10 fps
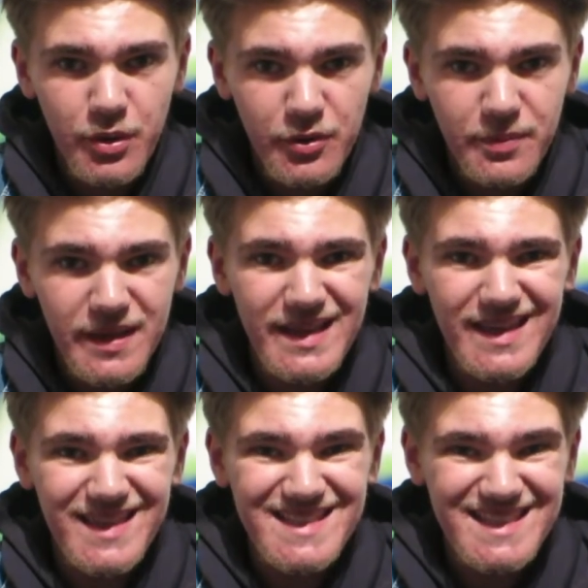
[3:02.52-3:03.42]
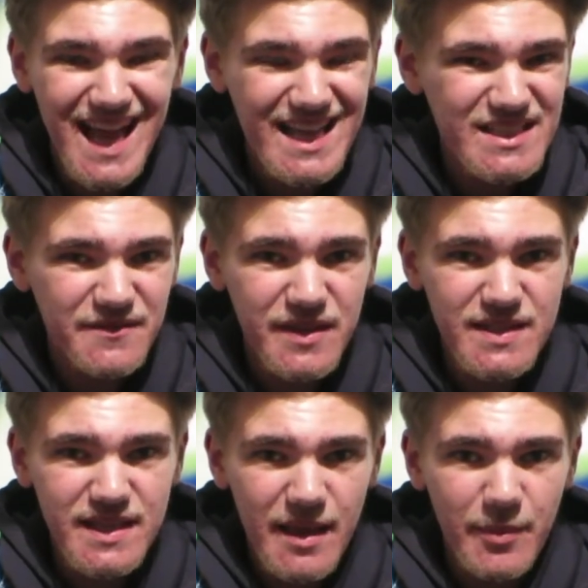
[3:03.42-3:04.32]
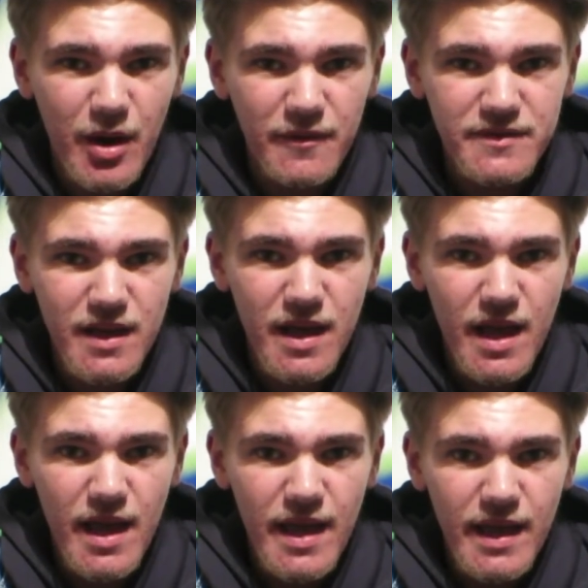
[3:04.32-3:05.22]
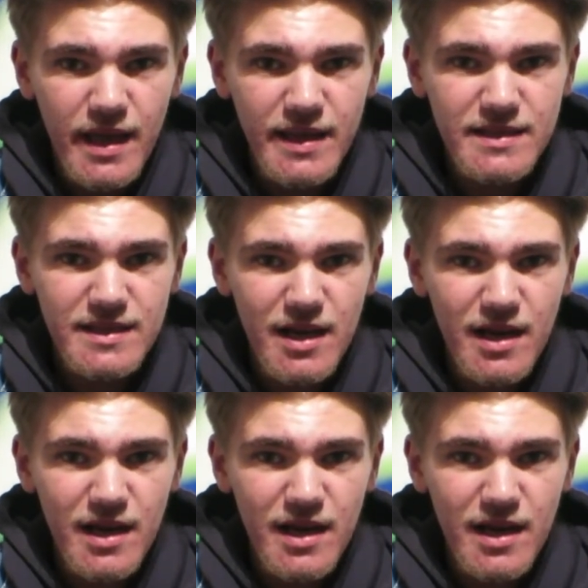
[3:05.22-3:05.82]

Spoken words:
will be in the stands for this game after his